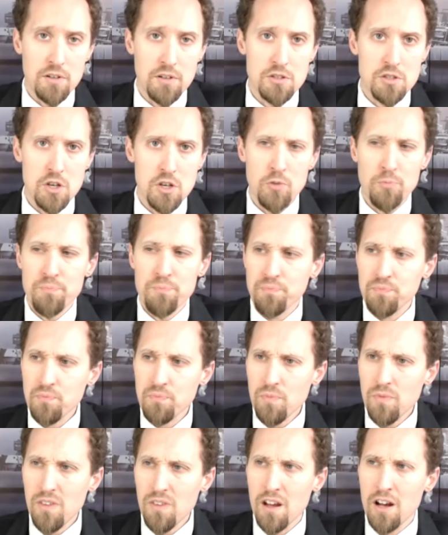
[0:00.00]
it? So
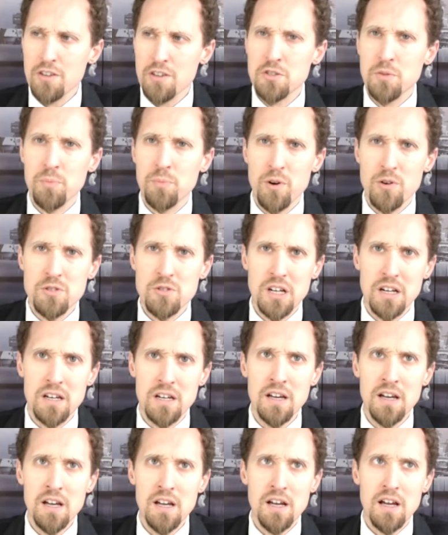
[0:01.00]
I suppose I
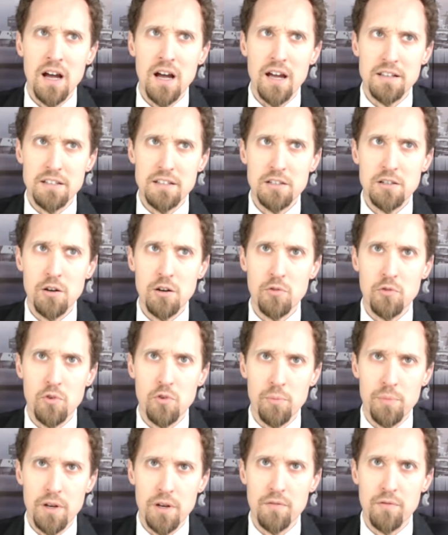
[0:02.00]
I did go through
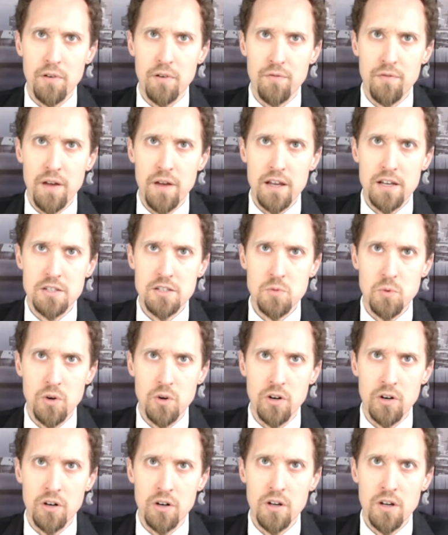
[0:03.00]
a bit of a phase
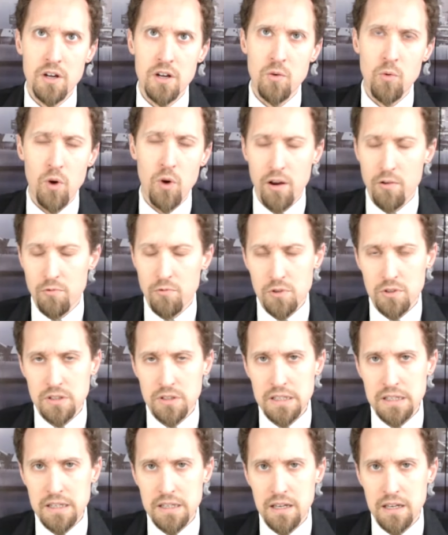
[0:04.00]
where where I
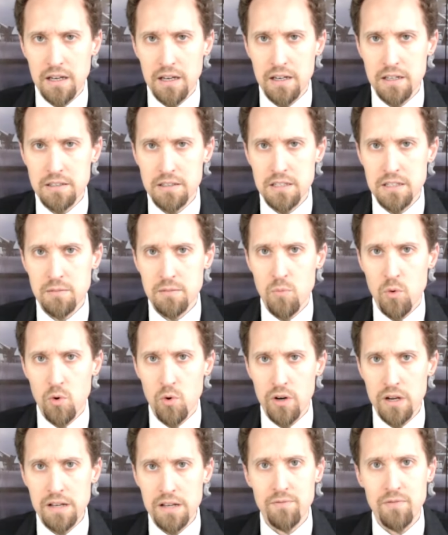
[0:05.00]
really uh, did
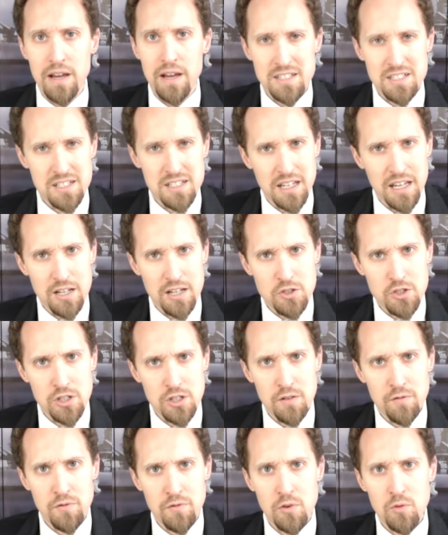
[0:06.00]
more investigation,
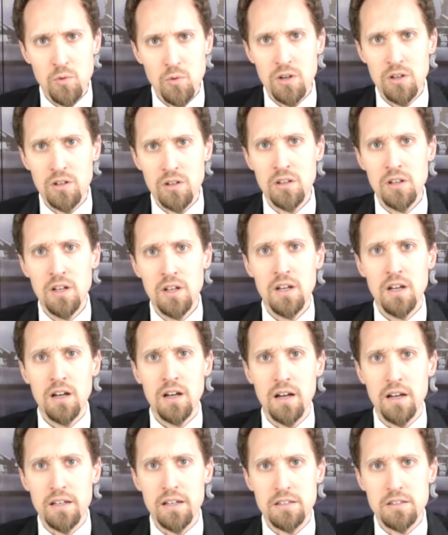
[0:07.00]
if you will,
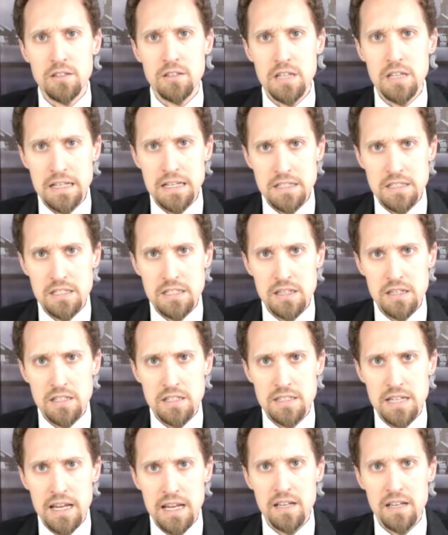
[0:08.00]
uh, into the
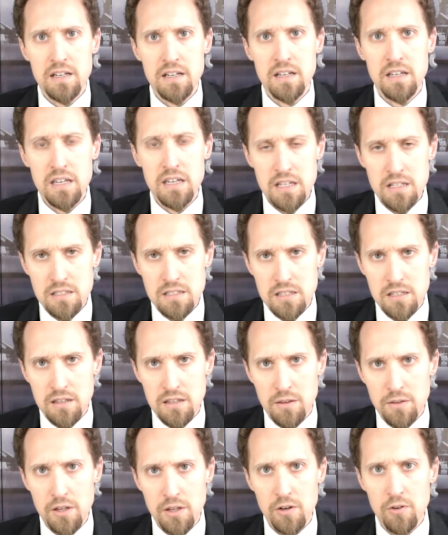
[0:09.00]
data, into
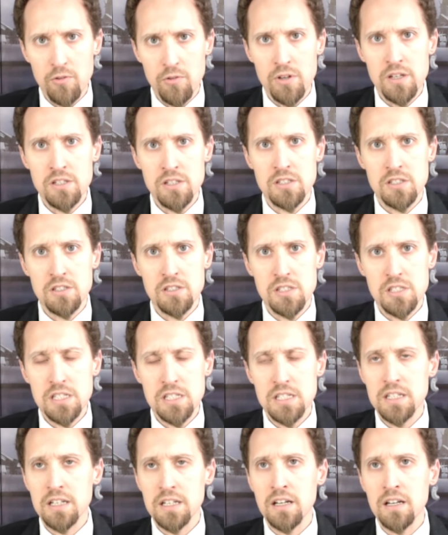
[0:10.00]
the theories, and
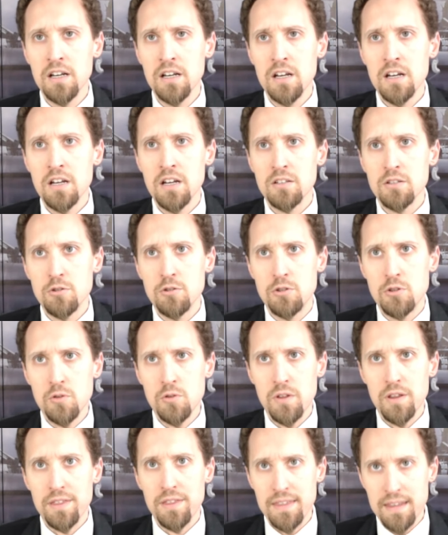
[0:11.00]
seeing do
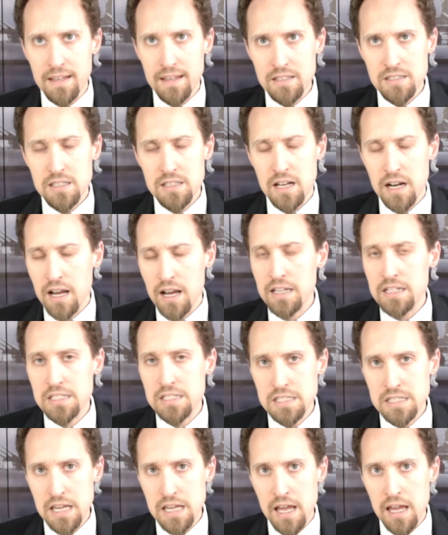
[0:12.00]
the things that I
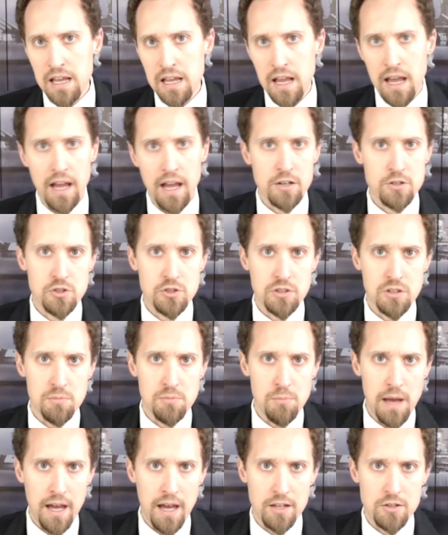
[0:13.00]
say actually
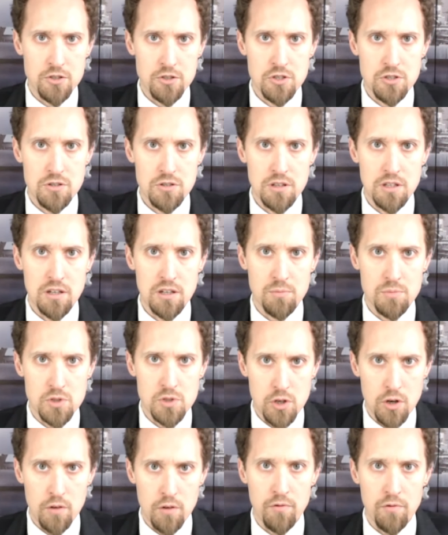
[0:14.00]
match the
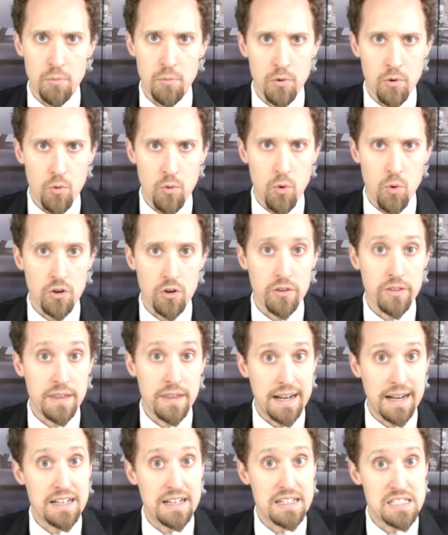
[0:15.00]
observable world
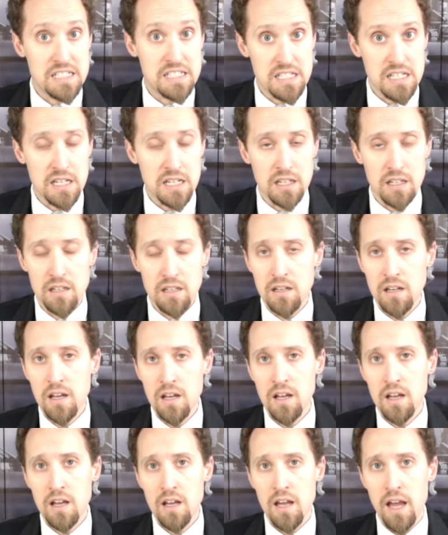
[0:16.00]
that I see?
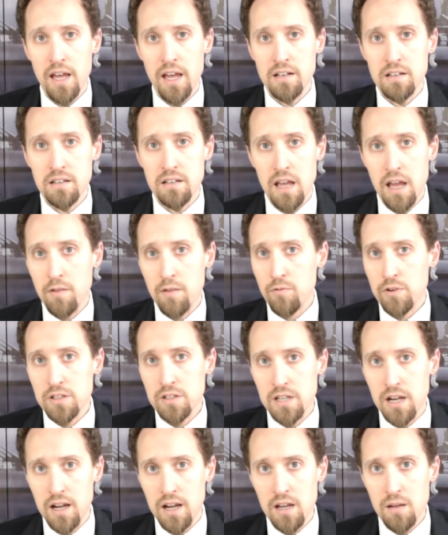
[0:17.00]
And every
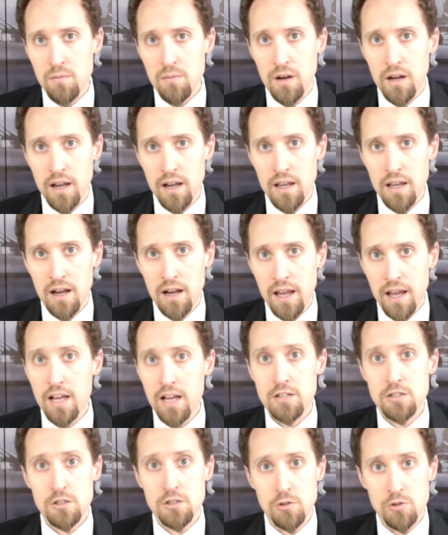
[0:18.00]
time I, I
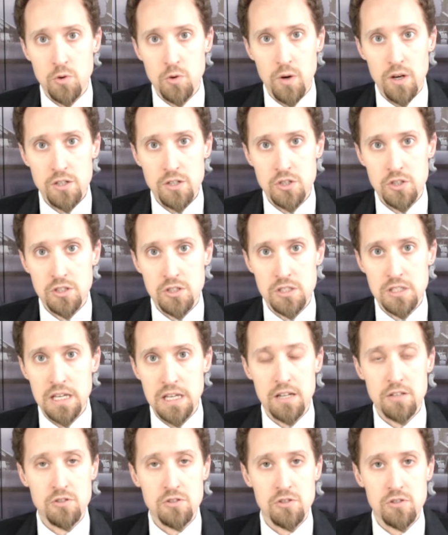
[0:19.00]
asked those questions, the
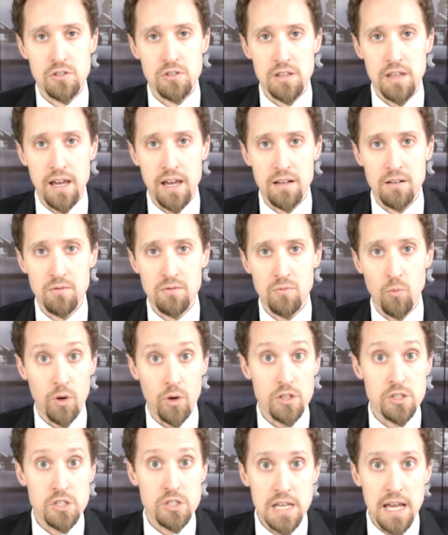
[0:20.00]
answer to that
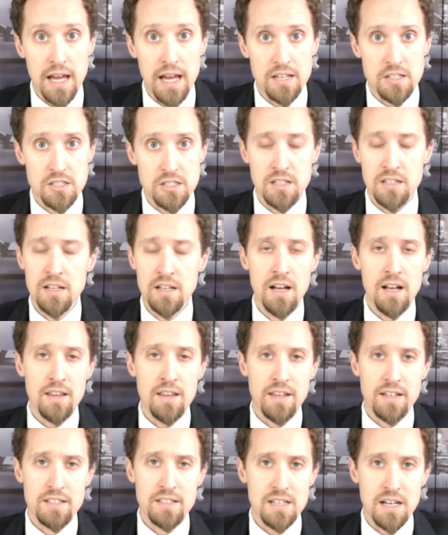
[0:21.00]
was yes. And
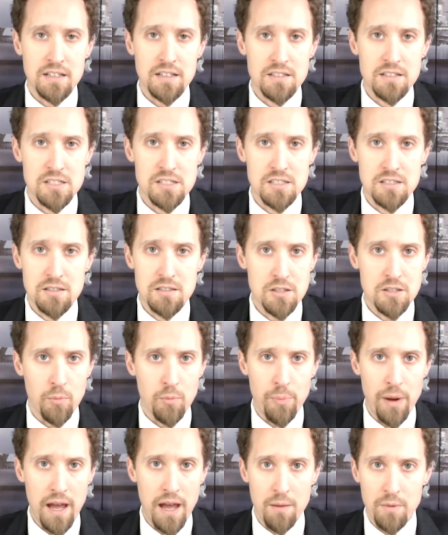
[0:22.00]
that's not this, you know,
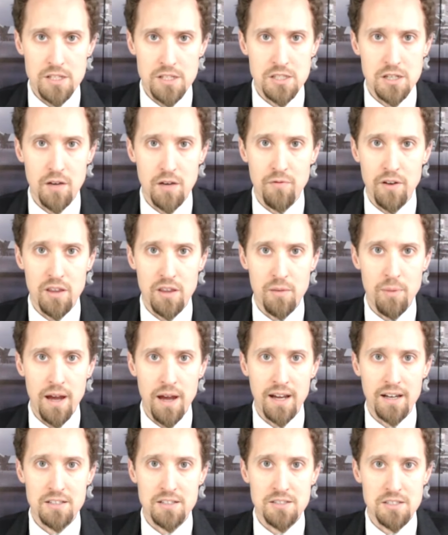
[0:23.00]
pat myself on the
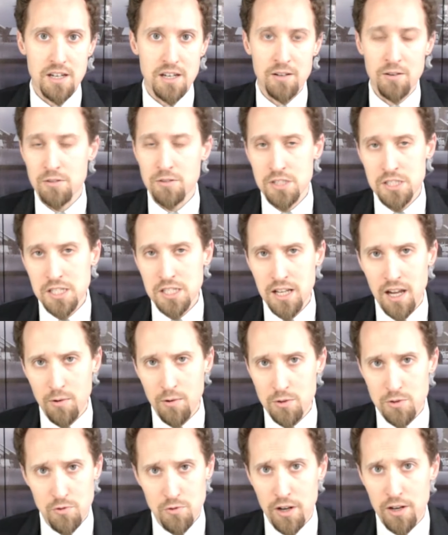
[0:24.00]
back and say, oh, see, I
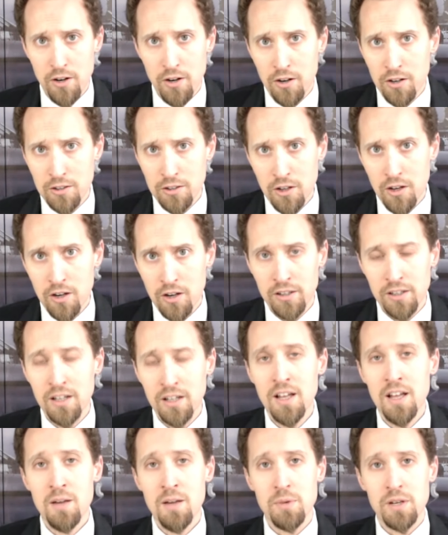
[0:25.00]
was right all along,
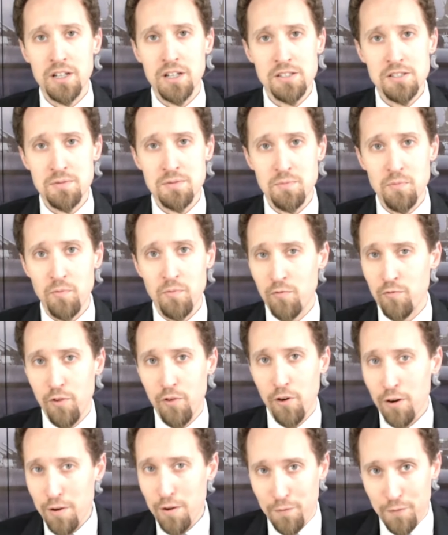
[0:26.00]
because
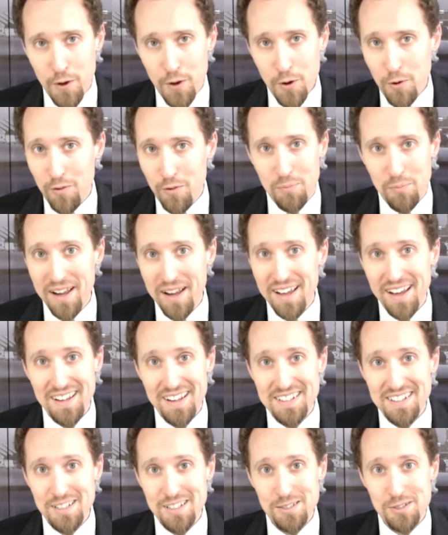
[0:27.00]
very few of my
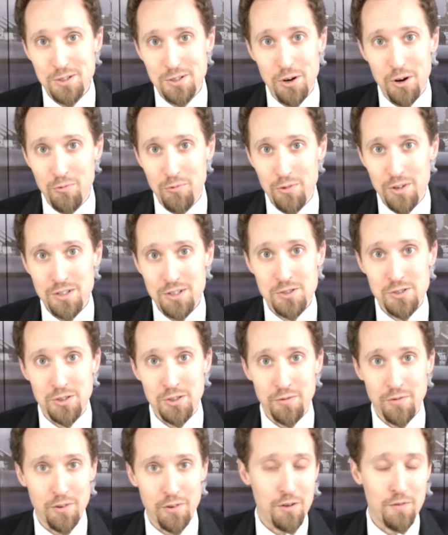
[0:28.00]
ideas are
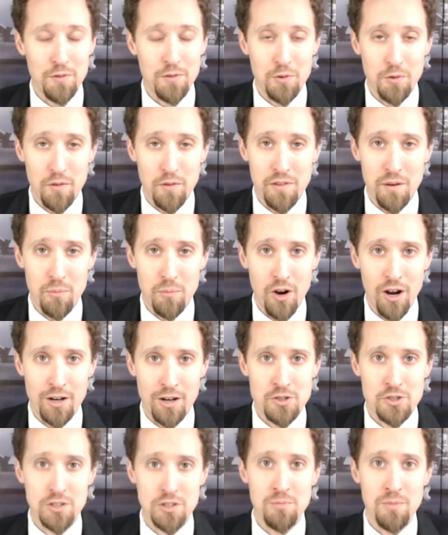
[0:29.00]
original. Very few of them are
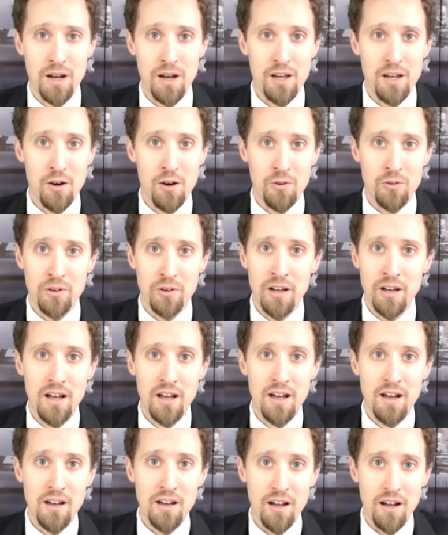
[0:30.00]
actually my own.
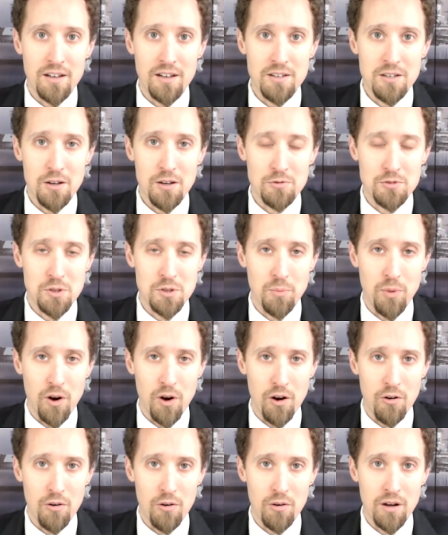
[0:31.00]
Uh, you know, to
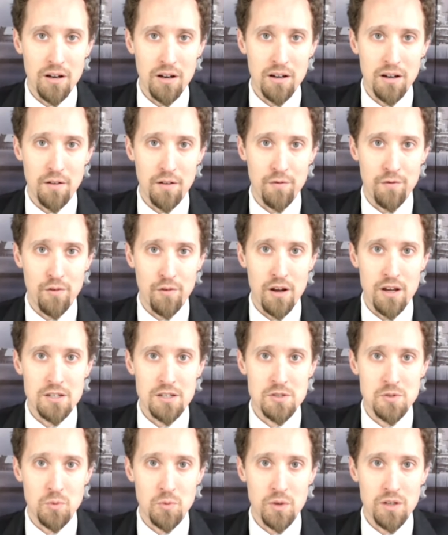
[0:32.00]
borrow a, a,
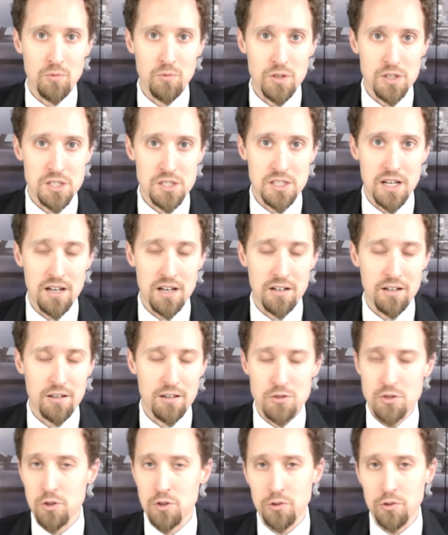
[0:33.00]
phrase, we we stand on
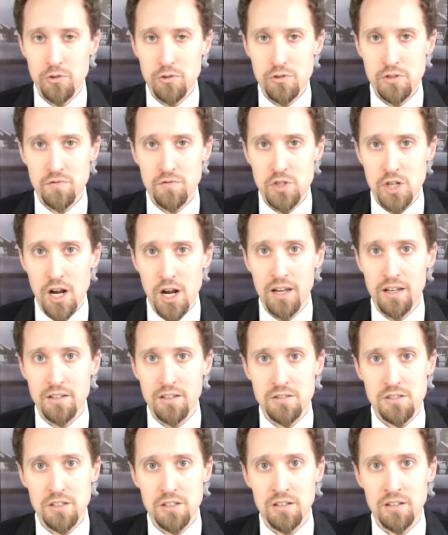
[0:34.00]
the shoulders of
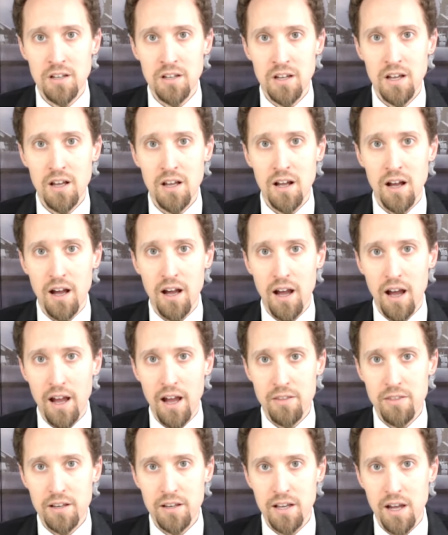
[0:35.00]
giants. And I,
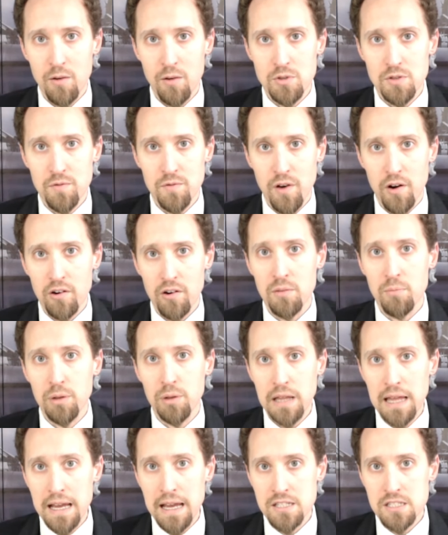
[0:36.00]
I think I was very
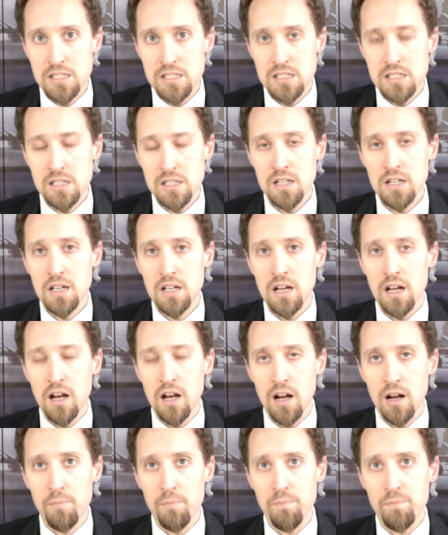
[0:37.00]
blessed
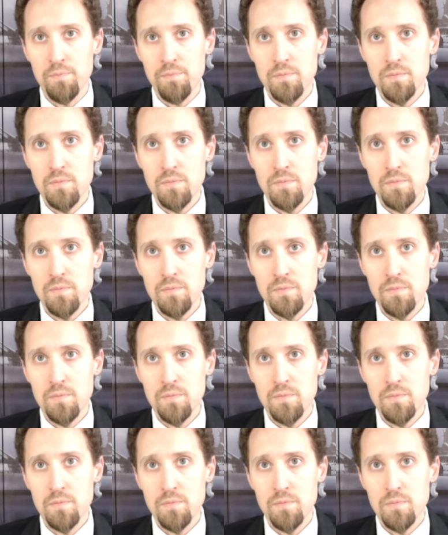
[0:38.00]
um,